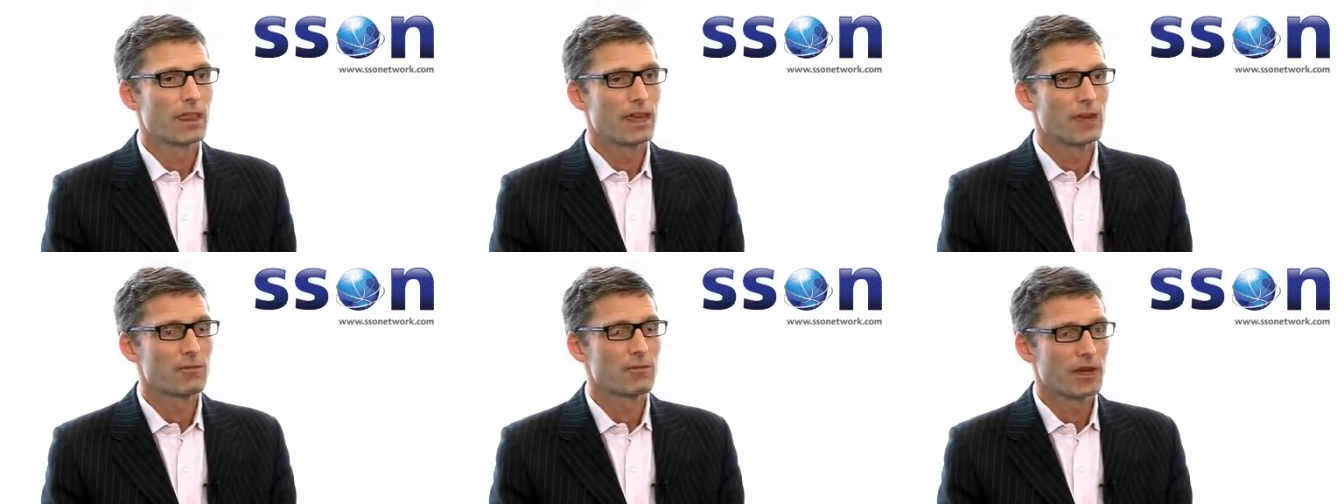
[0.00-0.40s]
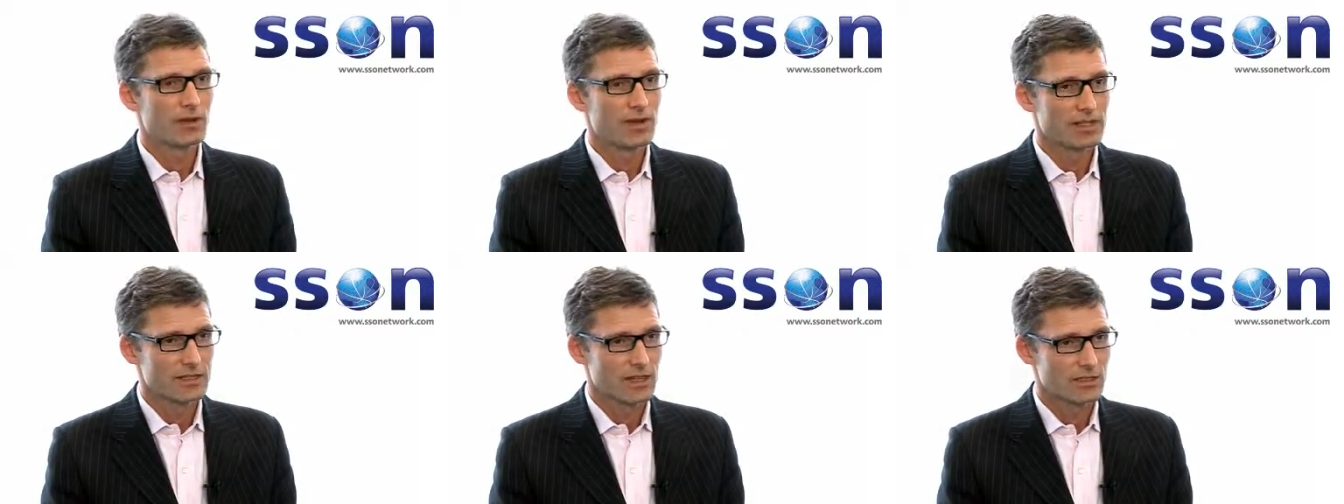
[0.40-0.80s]
In many
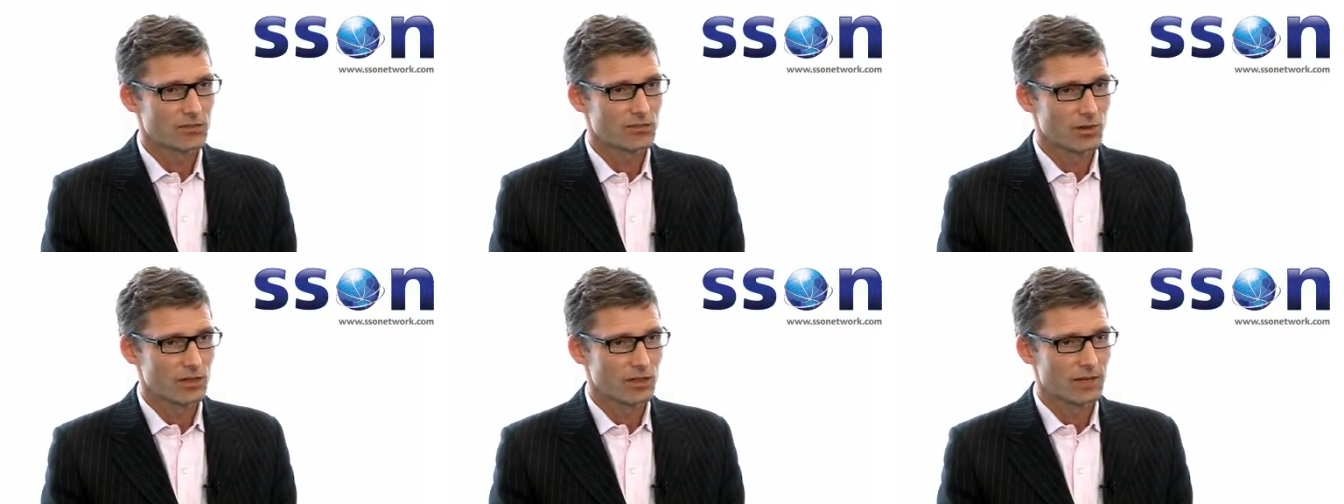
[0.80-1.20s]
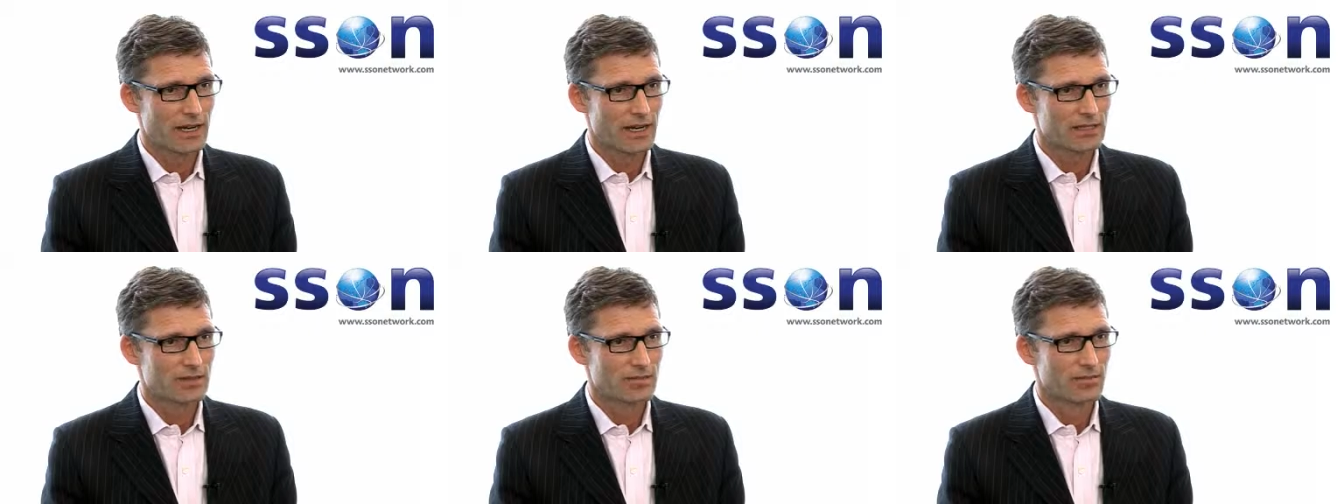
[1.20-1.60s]
ways that's the wrong
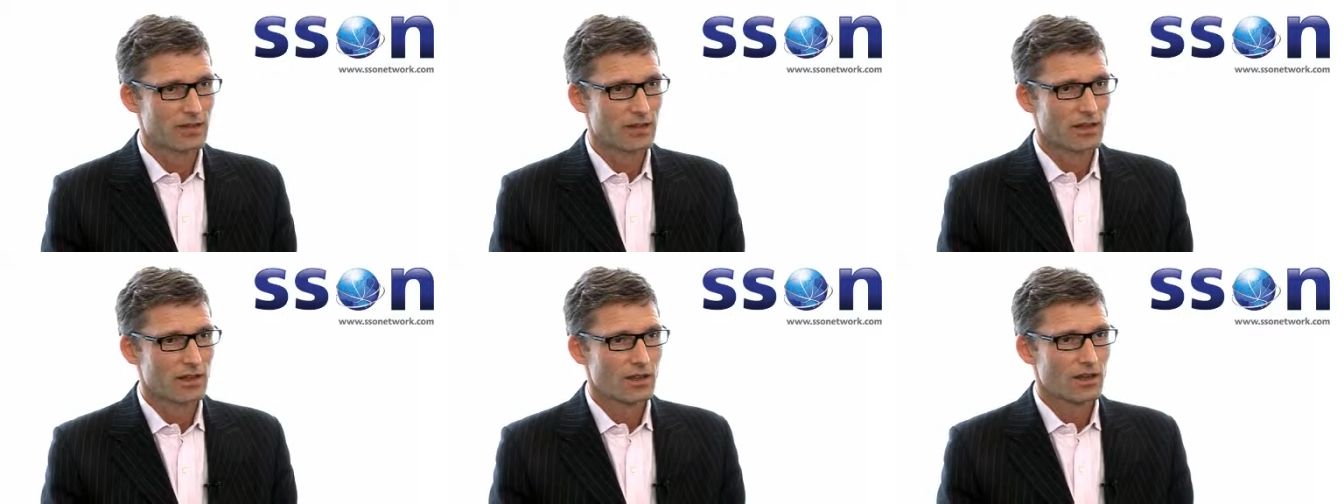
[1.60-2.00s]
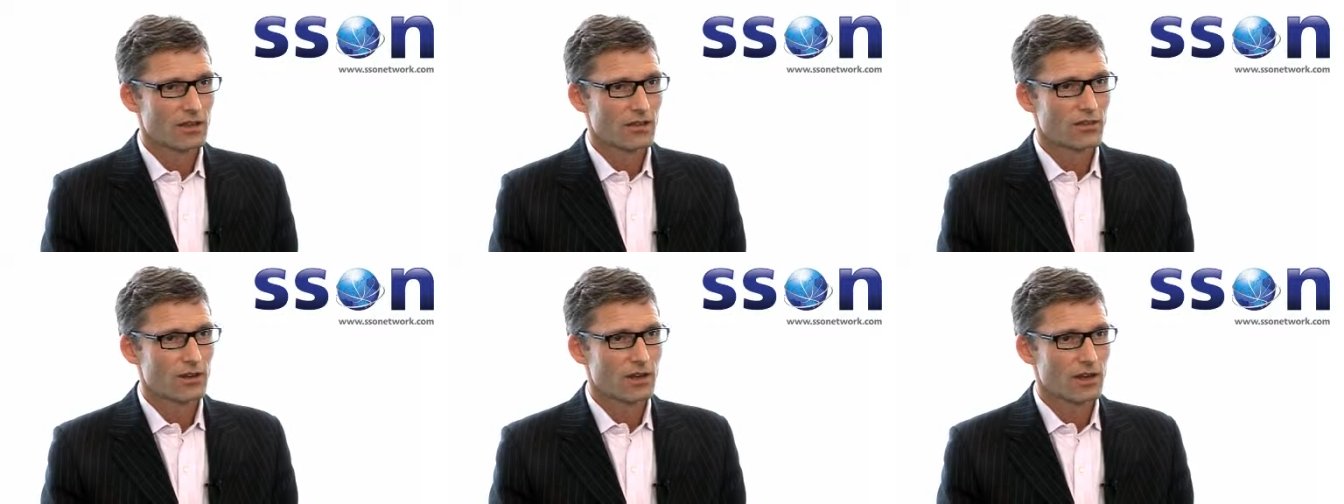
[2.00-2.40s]
debate.
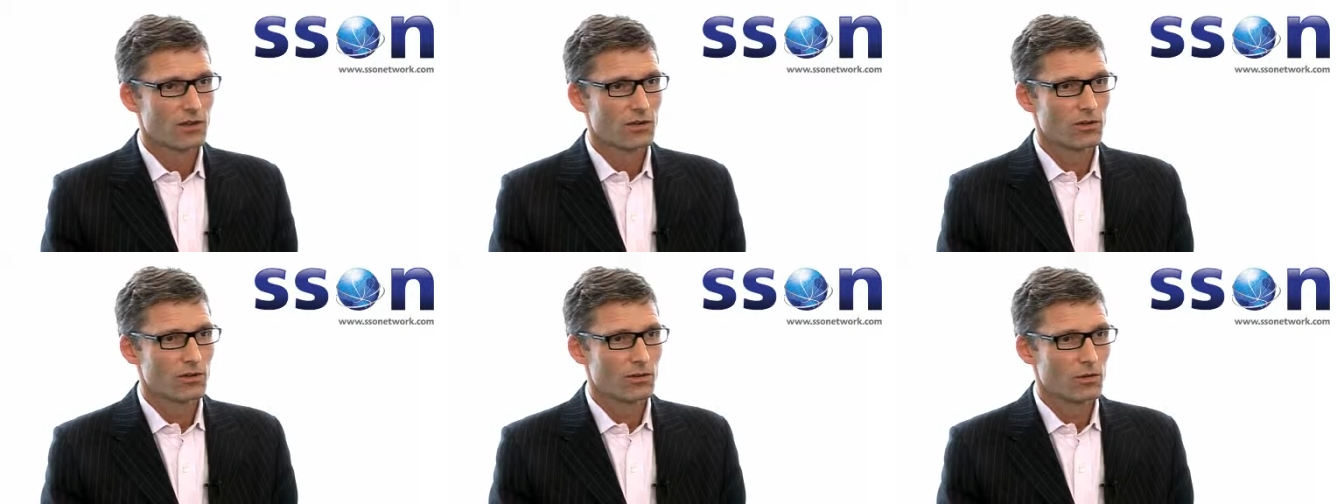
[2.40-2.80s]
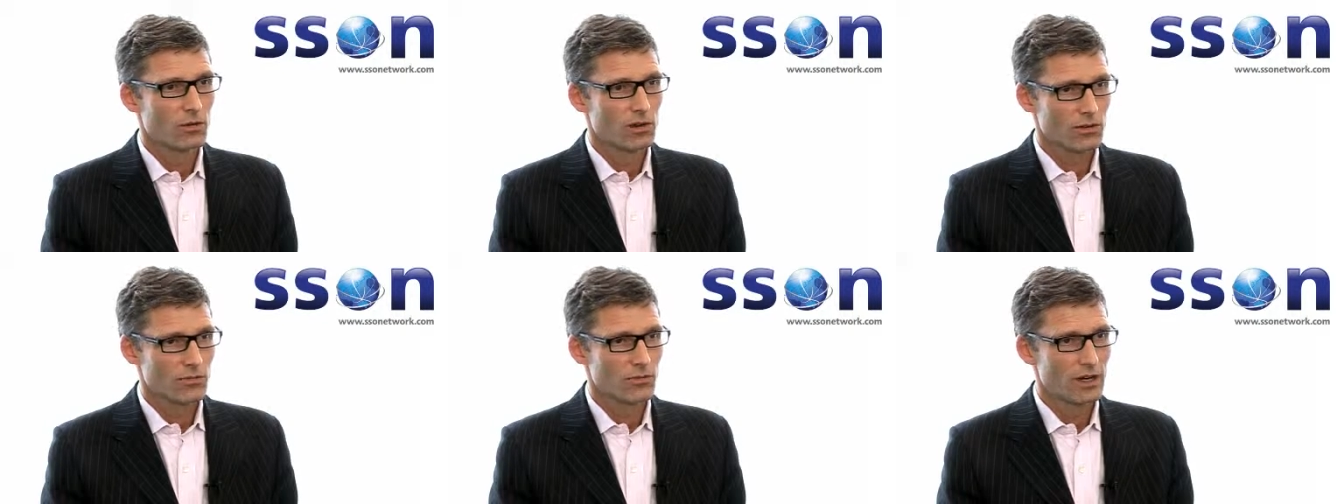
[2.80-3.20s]
So
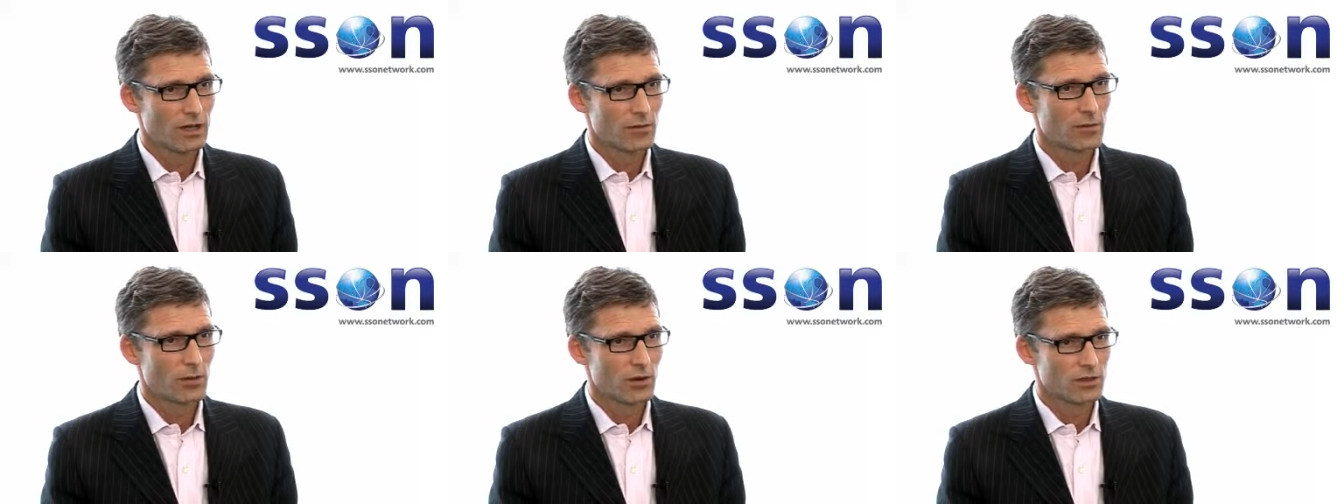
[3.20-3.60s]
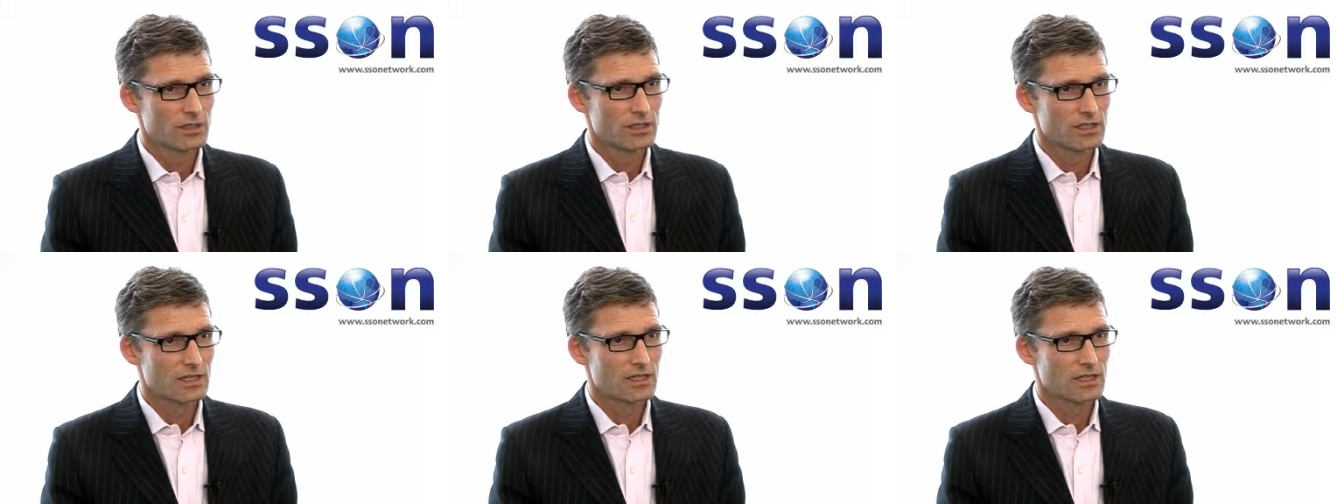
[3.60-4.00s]
what's really
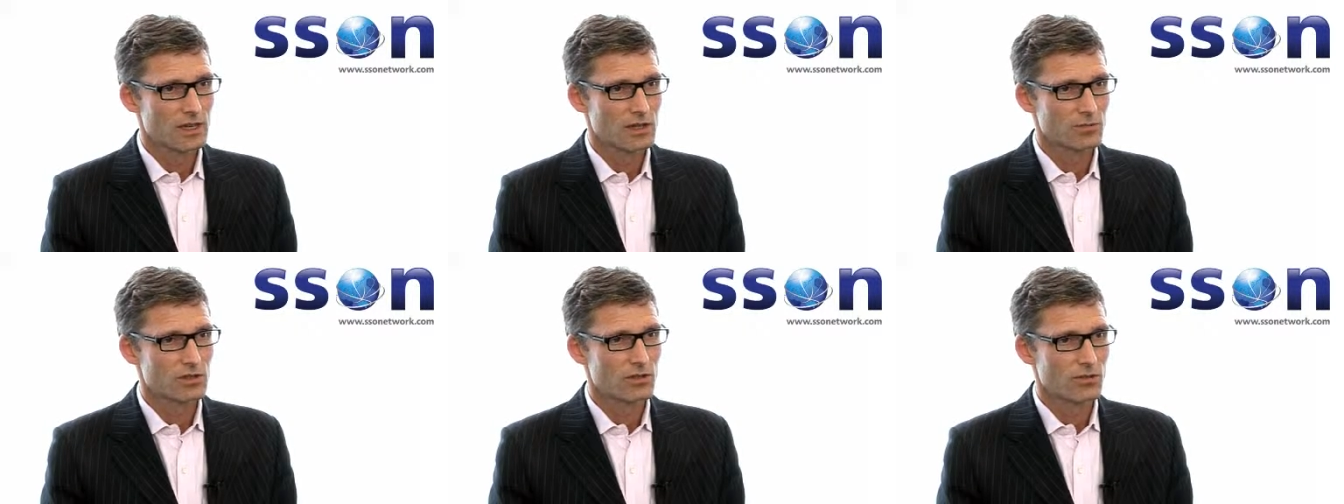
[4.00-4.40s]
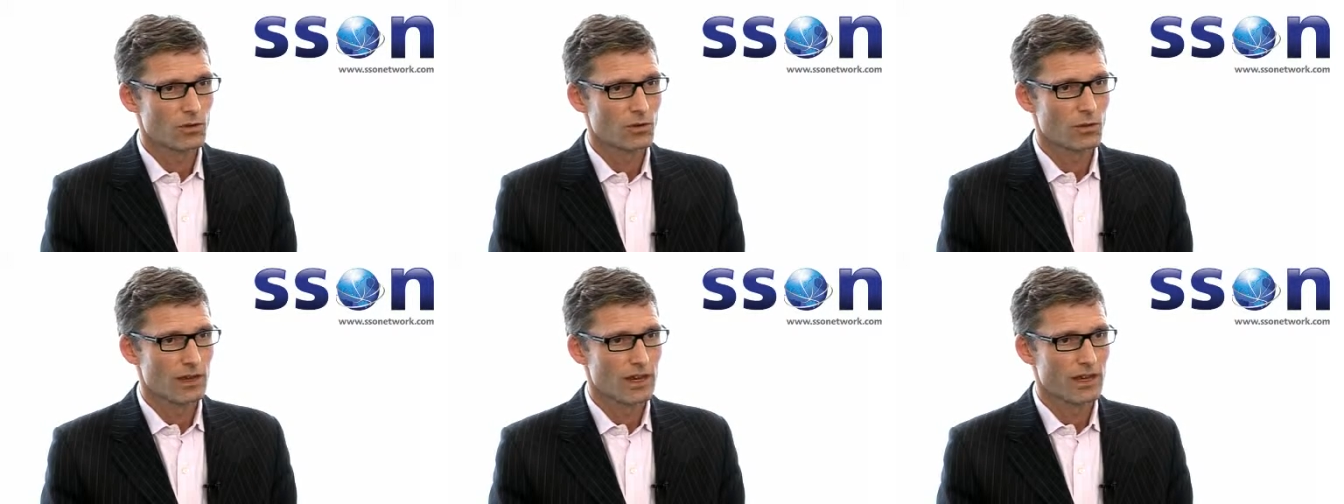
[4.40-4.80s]
important in terms of
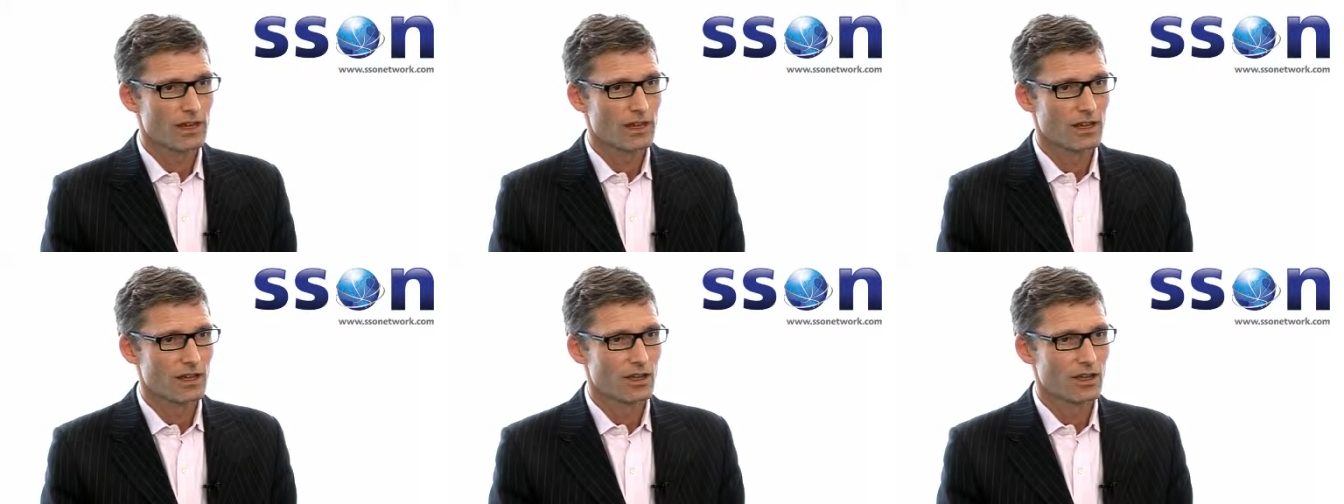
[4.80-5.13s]
the way